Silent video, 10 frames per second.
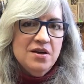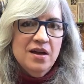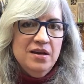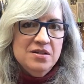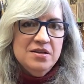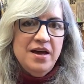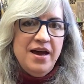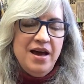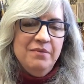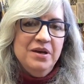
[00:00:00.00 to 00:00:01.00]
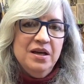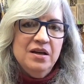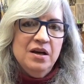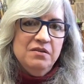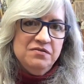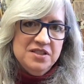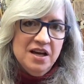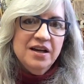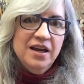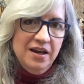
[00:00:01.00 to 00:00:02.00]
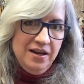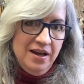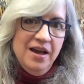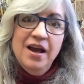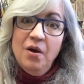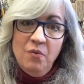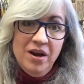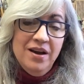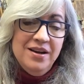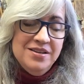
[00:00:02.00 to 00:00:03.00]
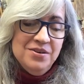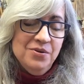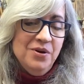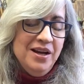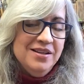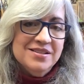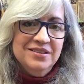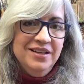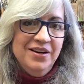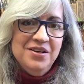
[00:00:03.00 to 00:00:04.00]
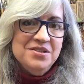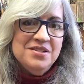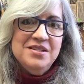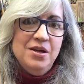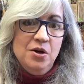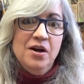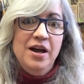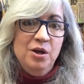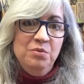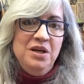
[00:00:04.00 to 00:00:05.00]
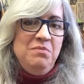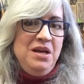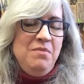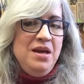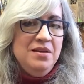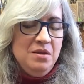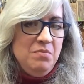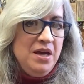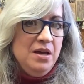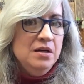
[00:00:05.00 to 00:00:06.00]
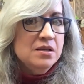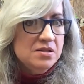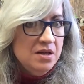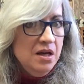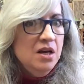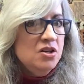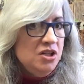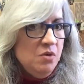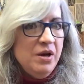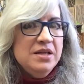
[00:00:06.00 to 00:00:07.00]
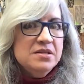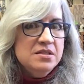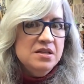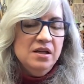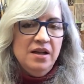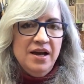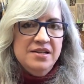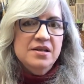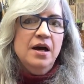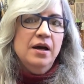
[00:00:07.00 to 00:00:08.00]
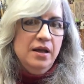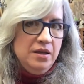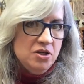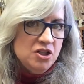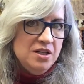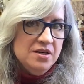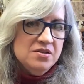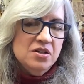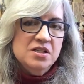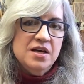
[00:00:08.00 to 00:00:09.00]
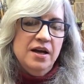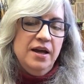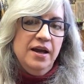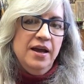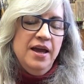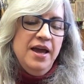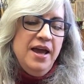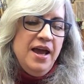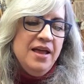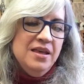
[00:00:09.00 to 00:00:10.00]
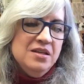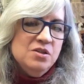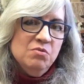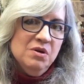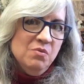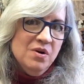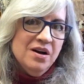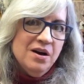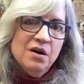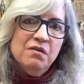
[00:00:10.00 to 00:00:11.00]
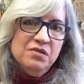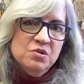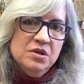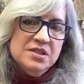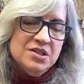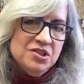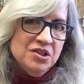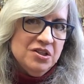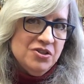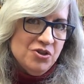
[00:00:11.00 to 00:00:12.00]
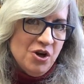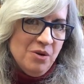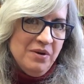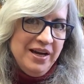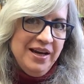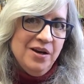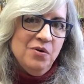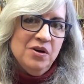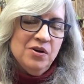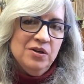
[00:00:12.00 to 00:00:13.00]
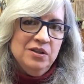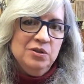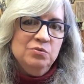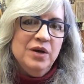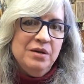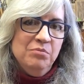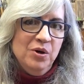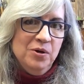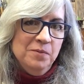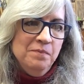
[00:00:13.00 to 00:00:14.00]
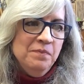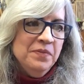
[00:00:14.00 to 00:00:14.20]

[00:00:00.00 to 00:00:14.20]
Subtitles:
gotten into the habit of tucking when I do, and it's hilarious to see her helping me make the bed, because she waits until I tuck and then she does her tucking. And then to reward her for doing such a good job, I get out her little red ball.